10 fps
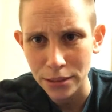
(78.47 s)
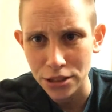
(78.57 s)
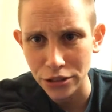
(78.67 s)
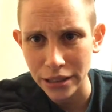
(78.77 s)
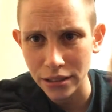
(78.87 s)

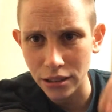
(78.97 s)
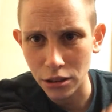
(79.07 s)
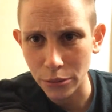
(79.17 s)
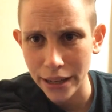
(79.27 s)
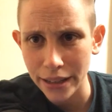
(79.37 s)
screen, go
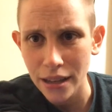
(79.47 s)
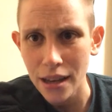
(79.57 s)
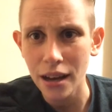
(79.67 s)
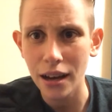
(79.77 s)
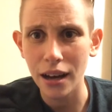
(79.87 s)
away.
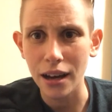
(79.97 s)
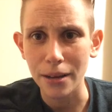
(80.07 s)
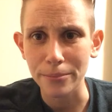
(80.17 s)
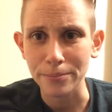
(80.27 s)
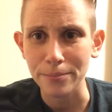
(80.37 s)

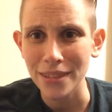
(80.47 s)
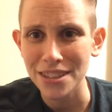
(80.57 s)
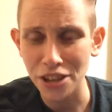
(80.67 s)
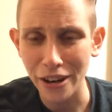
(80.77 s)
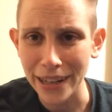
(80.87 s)

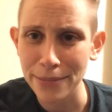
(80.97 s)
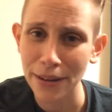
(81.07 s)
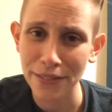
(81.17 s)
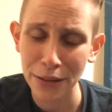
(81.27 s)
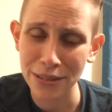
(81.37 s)
Sorry, my
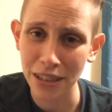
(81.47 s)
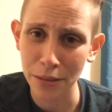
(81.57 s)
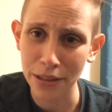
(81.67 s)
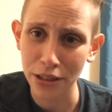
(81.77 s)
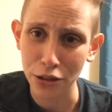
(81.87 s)
thing was telling
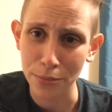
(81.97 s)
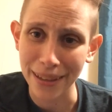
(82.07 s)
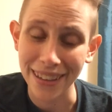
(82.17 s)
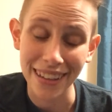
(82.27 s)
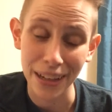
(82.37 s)
me to go to
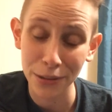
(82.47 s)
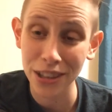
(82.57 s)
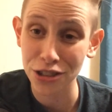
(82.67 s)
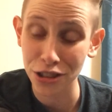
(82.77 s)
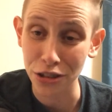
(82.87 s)
bed, and I really
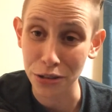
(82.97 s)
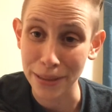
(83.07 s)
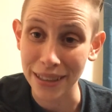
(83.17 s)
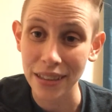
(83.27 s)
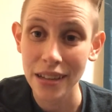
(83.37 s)
should go to
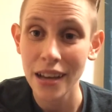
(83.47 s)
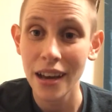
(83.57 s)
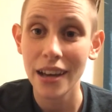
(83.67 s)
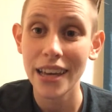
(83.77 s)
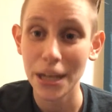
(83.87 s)
bed.
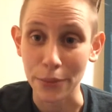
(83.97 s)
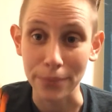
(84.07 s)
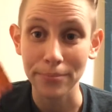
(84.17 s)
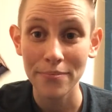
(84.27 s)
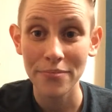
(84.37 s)
Anyway,
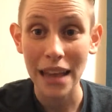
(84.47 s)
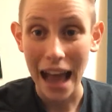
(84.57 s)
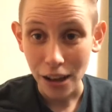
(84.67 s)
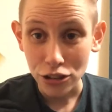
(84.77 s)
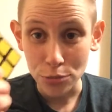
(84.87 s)

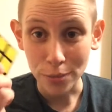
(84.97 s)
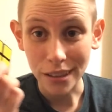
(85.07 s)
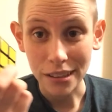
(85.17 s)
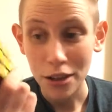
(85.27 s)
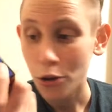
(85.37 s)

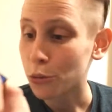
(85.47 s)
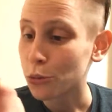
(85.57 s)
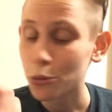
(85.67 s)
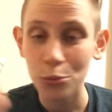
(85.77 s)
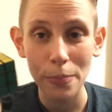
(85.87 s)
algebra
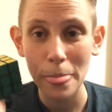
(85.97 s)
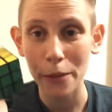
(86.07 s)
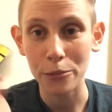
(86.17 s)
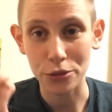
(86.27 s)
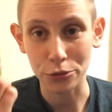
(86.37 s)

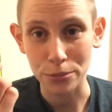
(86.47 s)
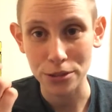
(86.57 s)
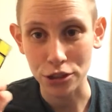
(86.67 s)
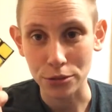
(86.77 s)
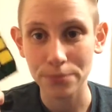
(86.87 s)
with the Rubik's
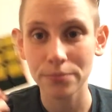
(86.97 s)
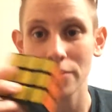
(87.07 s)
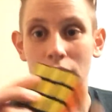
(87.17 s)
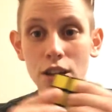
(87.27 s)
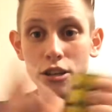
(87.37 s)
Cube.
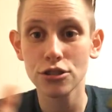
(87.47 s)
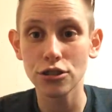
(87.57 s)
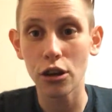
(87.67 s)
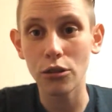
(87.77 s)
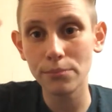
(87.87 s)

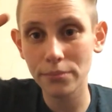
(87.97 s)
So,